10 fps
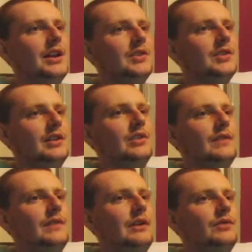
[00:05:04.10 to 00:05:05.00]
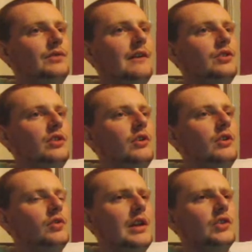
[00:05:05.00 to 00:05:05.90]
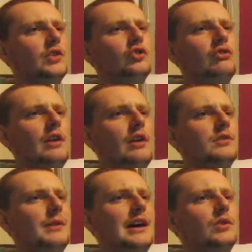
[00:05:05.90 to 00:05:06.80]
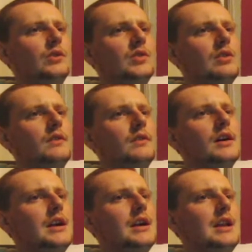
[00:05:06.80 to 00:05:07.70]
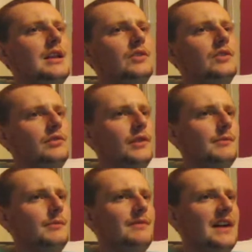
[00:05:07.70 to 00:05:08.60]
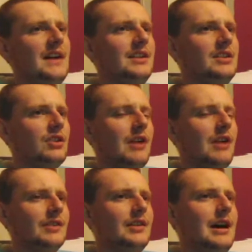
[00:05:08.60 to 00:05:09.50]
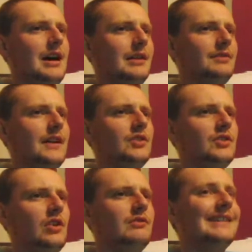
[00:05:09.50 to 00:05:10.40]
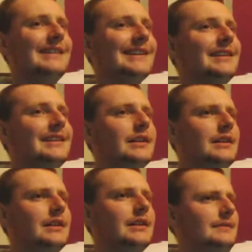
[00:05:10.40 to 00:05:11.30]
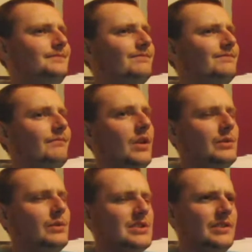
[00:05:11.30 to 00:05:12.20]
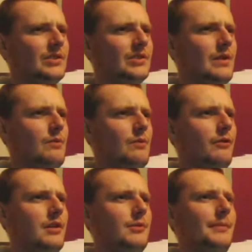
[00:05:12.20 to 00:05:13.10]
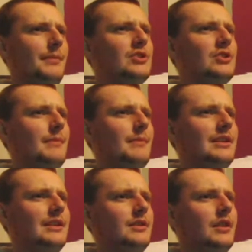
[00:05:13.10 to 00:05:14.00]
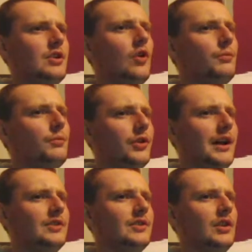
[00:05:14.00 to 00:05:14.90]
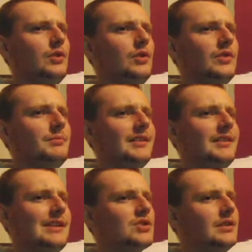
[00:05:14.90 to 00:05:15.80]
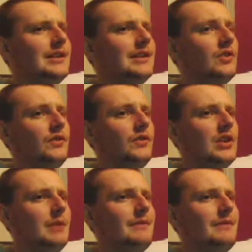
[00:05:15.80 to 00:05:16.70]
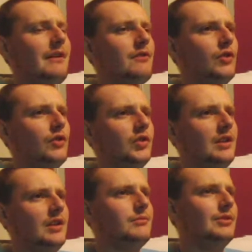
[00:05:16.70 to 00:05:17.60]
it as far as Ferran Torres, who lays it straight off to Bernardo Silva. So Fulham are finding the cracks in our defence already, which is quite worrying. But Benjamin Mendy, the culprit there to losing possession, he's obviously going to be very rusty, but